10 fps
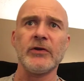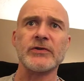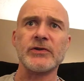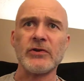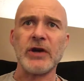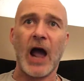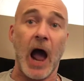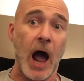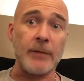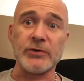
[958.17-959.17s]
certain
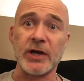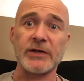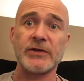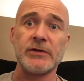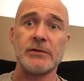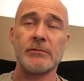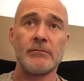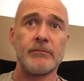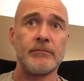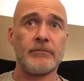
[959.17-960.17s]
objects
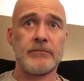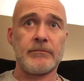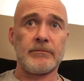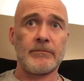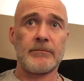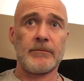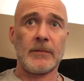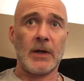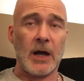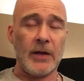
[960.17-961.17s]

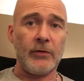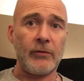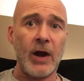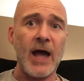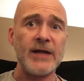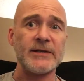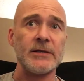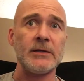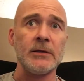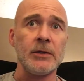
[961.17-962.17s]
on the
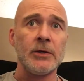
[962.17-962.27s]
horizon